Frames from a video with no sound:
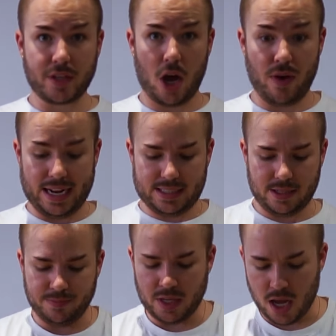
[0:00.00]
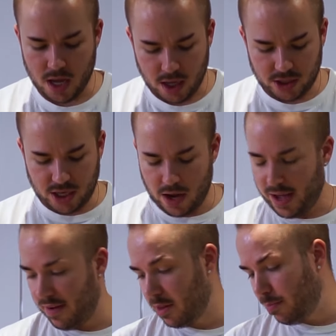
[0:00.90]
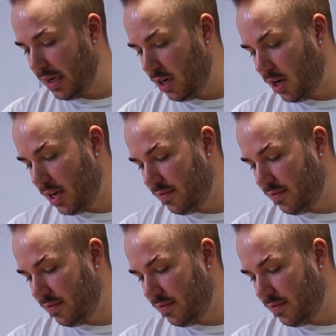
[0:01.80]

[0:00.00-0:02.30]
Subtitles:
All right. So now I have the butter